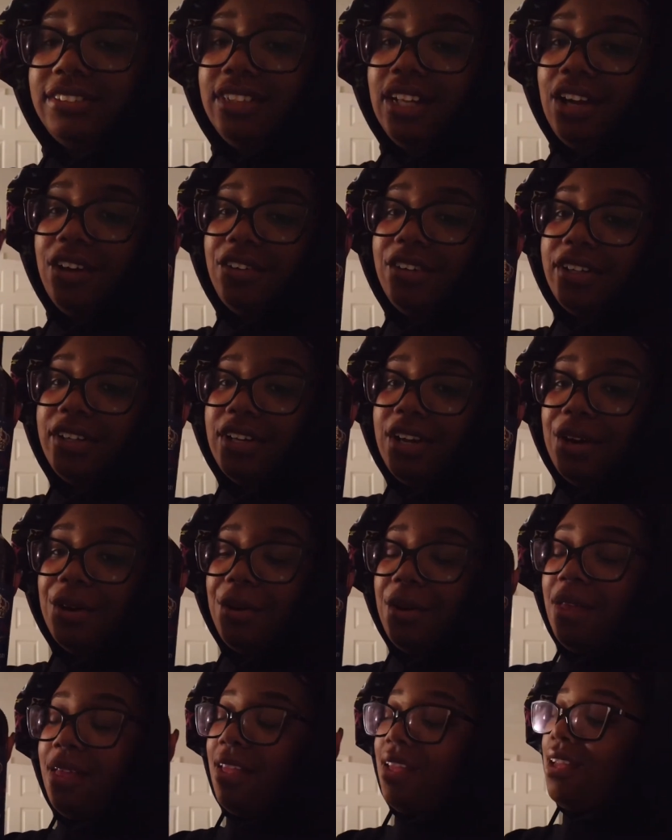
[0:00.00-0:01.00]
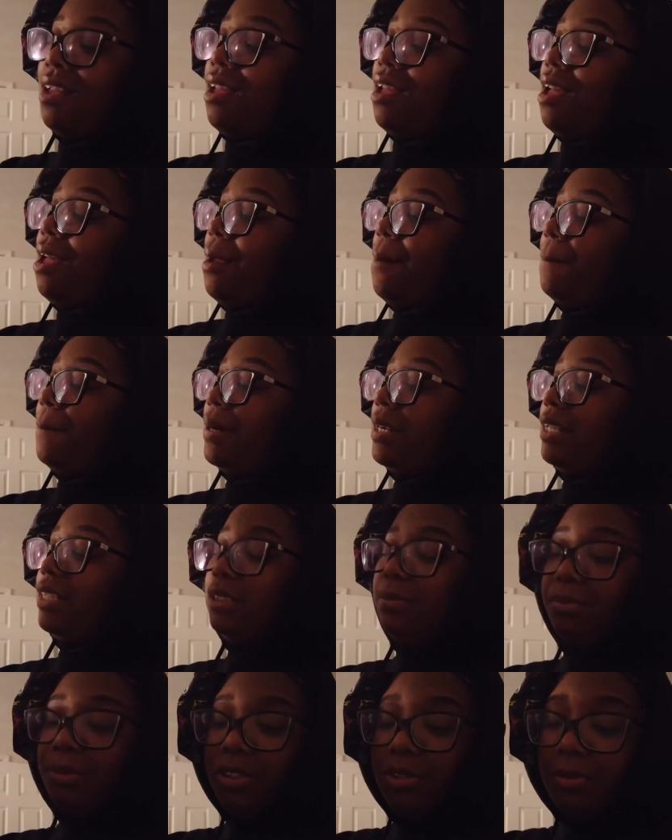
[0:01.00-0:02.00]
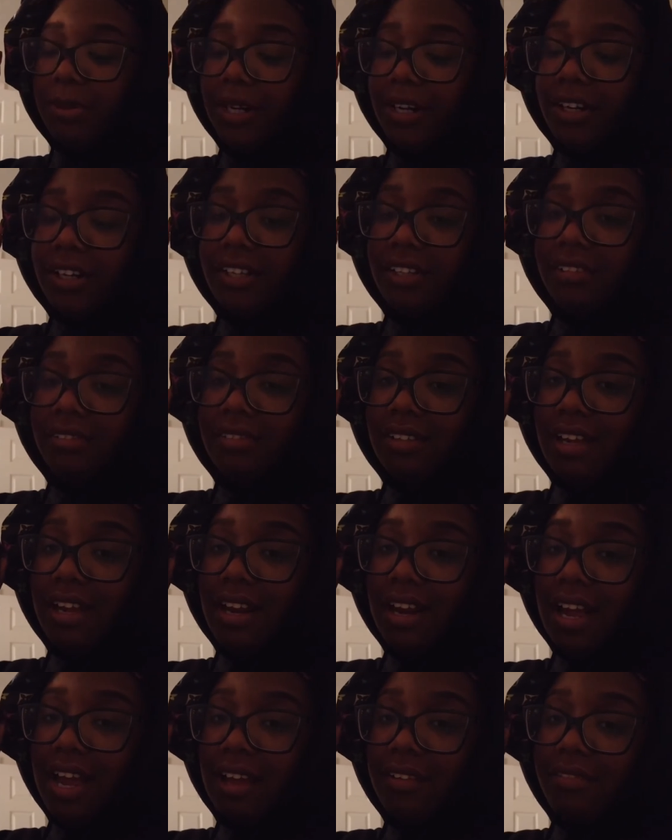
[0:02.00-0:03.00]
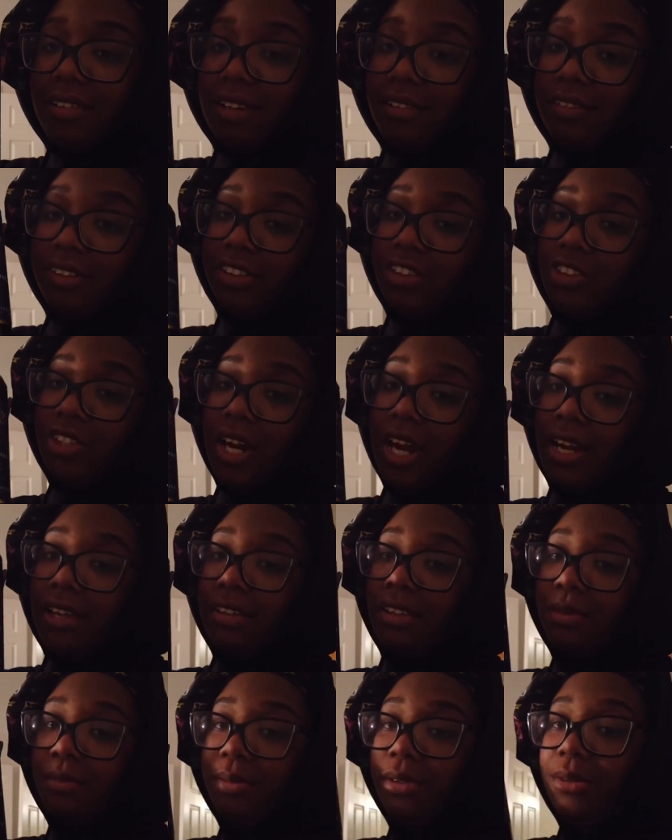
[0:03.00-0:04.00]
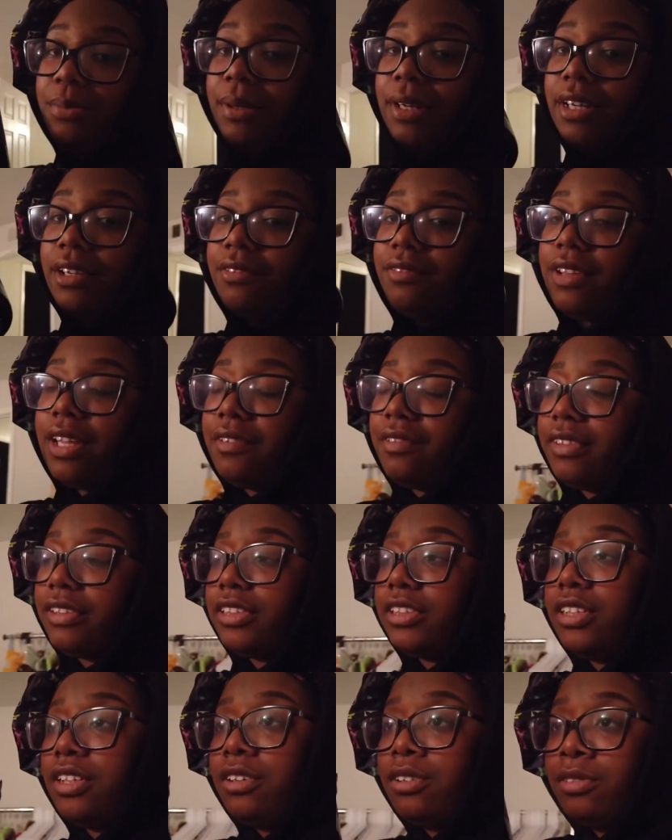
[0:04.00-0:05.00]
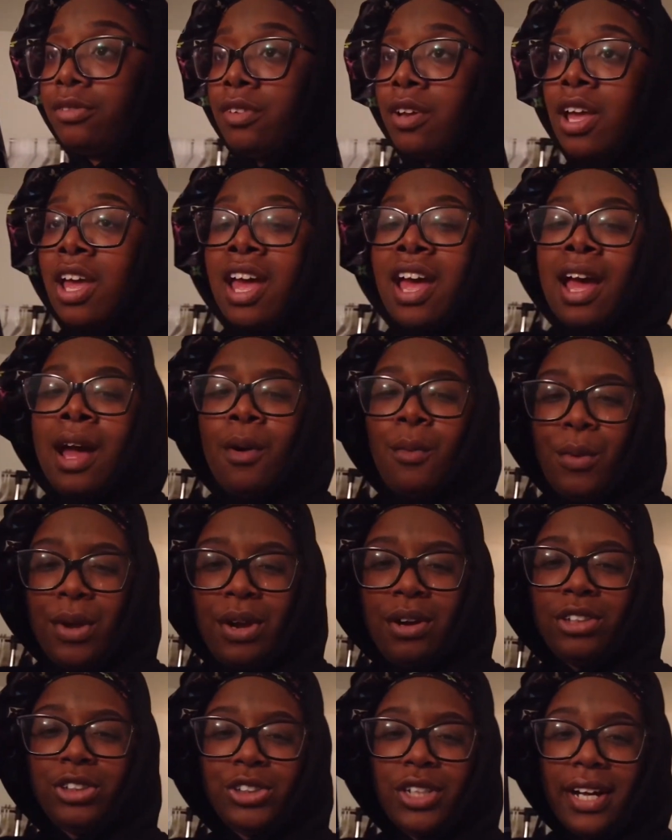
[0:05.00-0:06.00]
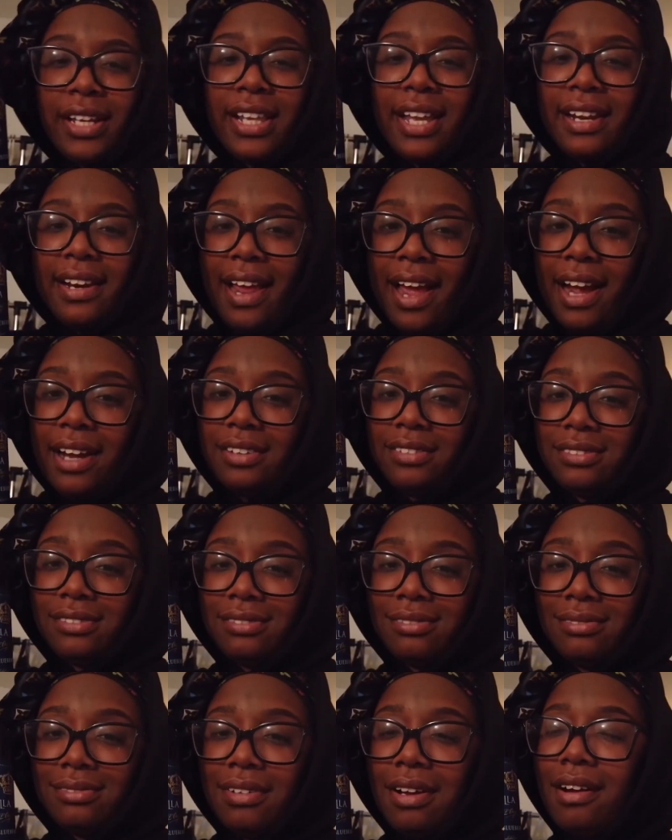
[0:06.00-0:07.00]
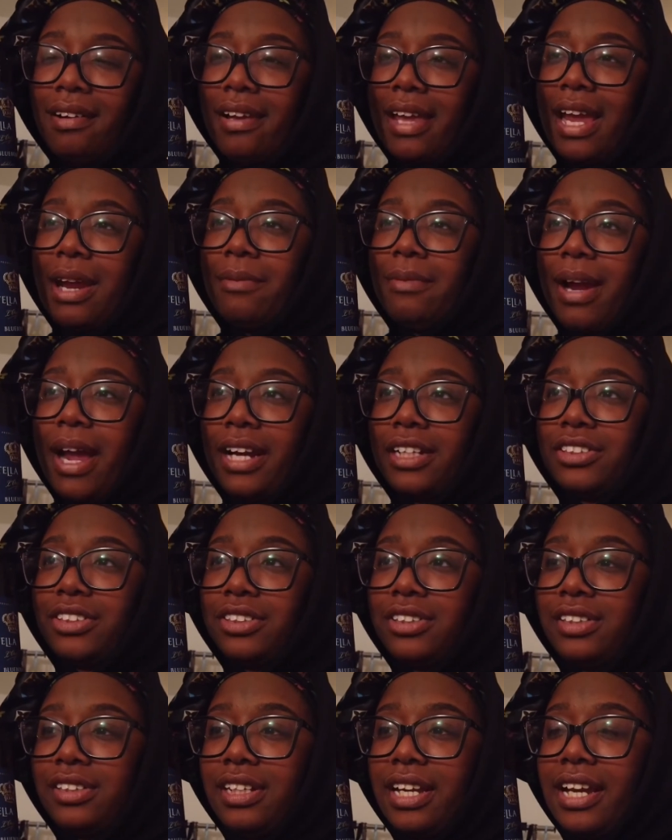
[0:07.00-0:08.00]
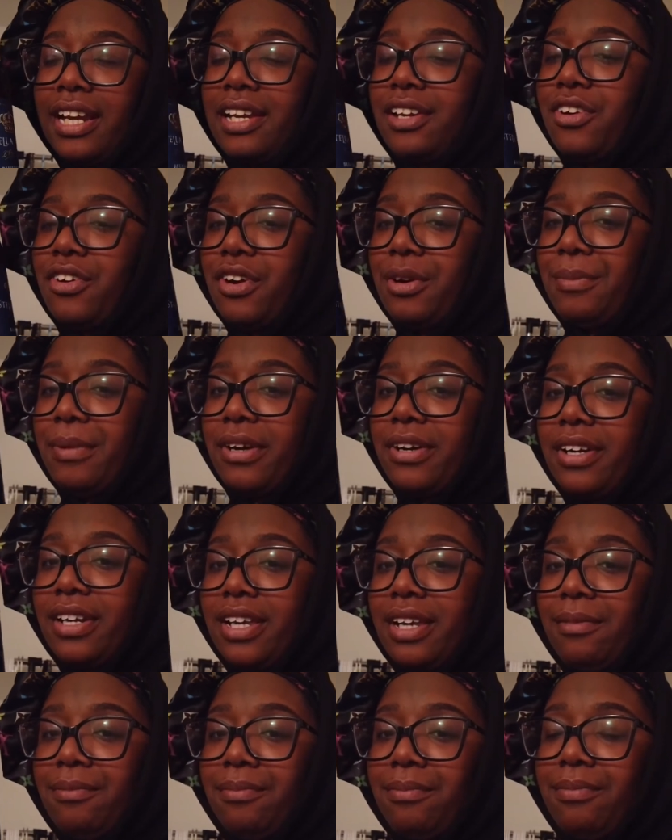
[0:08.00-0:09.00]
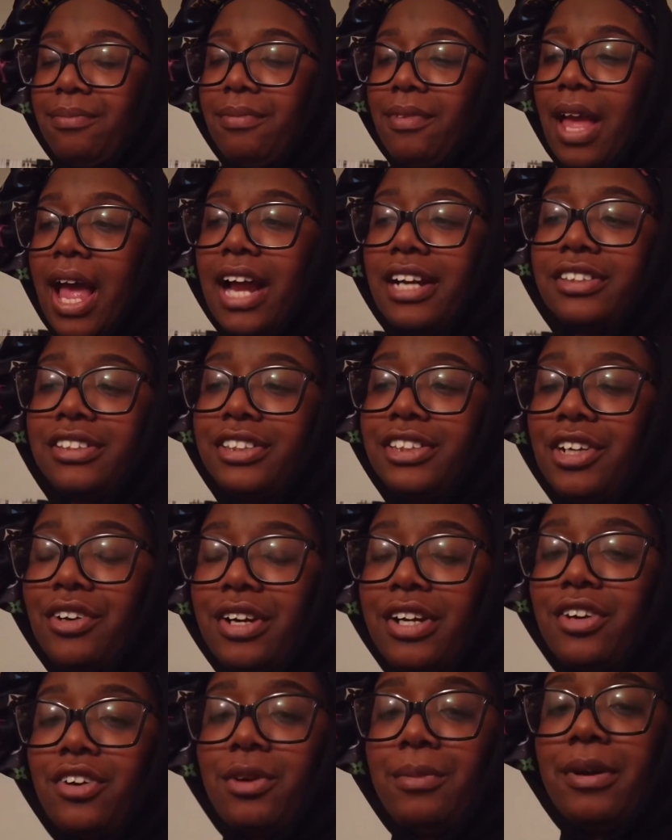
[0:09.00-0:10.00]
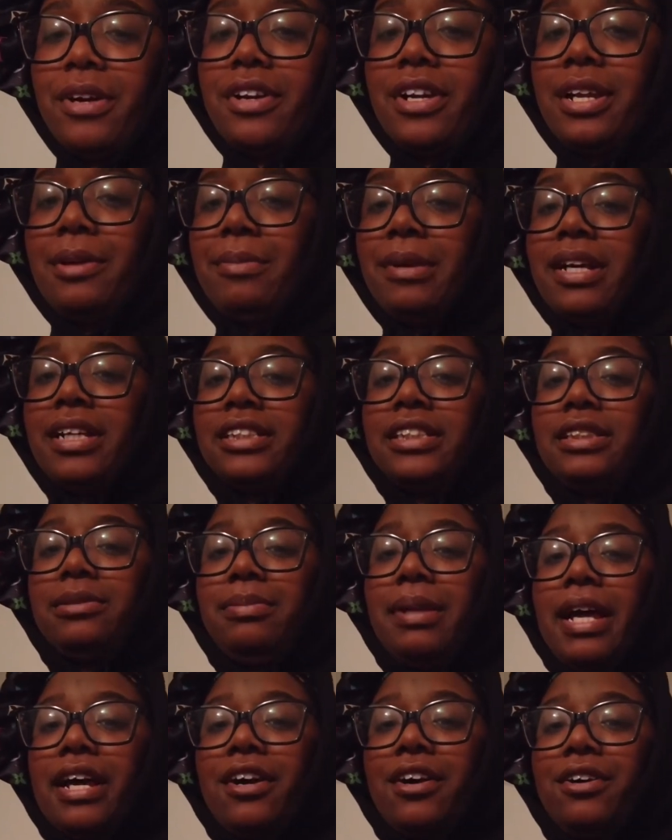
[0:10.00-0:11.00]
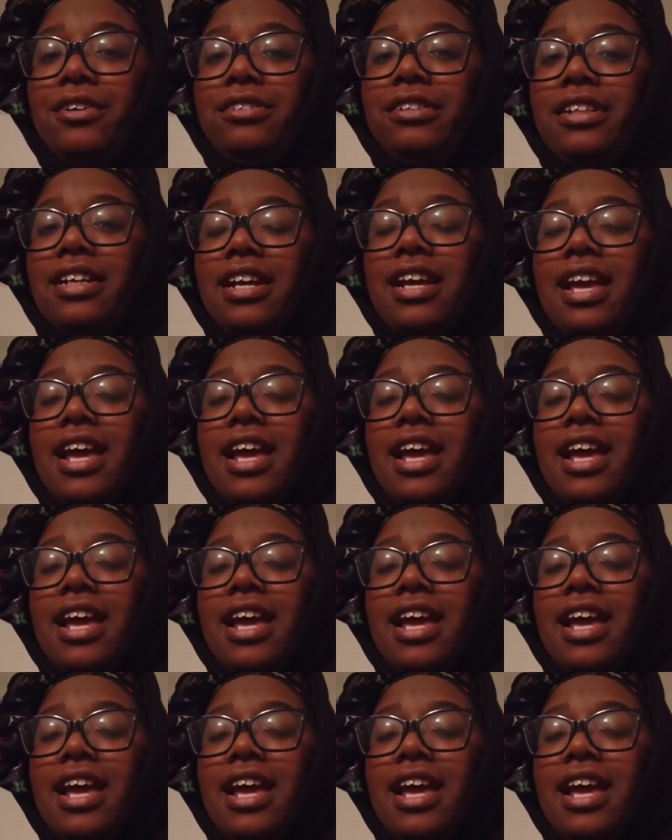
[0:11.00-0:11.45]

Y'all already know. But it's blueberry. And I have never tried the blueberry flavor. So, we're going to try that now. On camera, actually. And ignore my hoodie. Actually, don't ignore my hoodie because it's black owned.